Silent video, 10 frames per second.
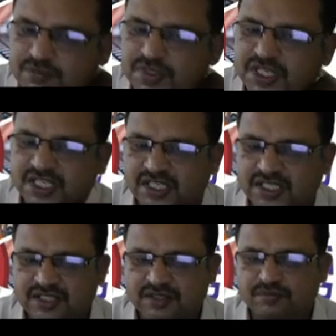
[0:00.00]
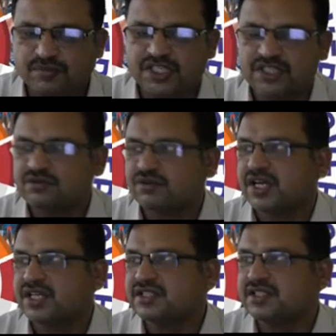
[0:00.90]
B. B is known
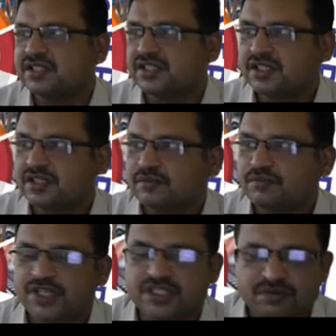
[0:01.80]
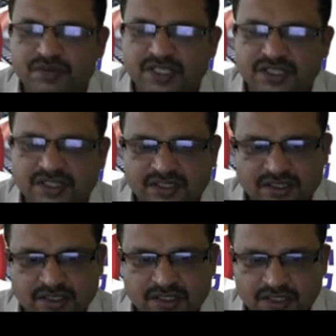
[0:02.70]
as face width.
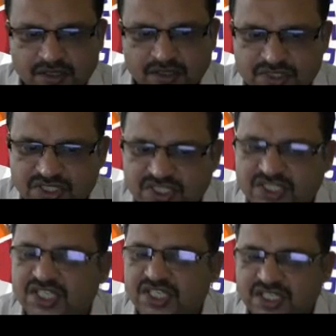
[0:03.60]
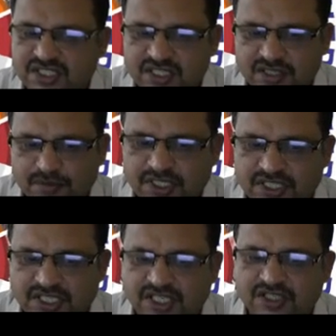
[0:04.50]
Now this T is nothing but
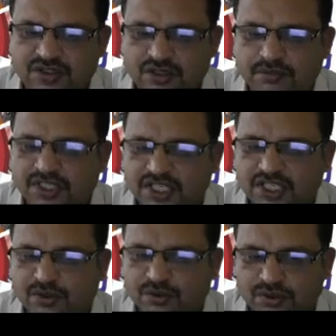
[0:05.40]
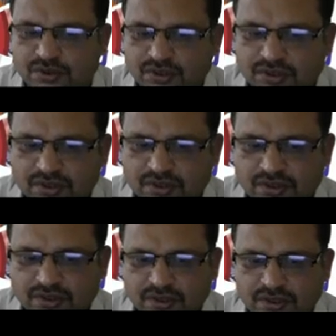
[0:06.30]
thickness of the gear tooth.
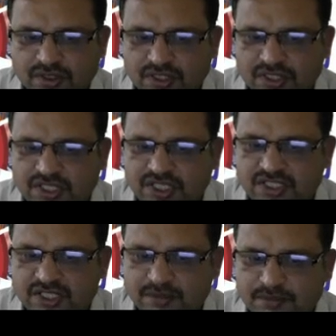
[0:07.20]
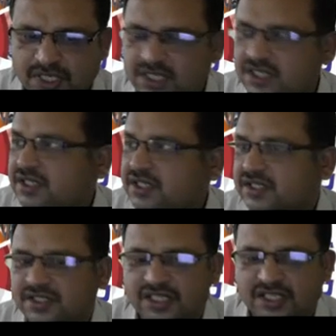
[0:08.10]
T is nothing but
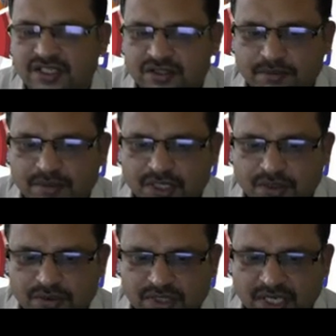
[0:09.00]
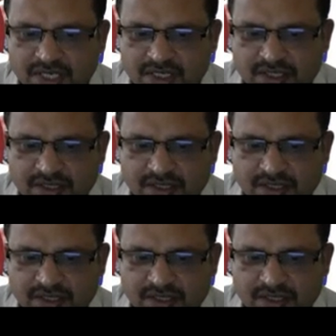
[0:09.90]
thickness of gear tooth, and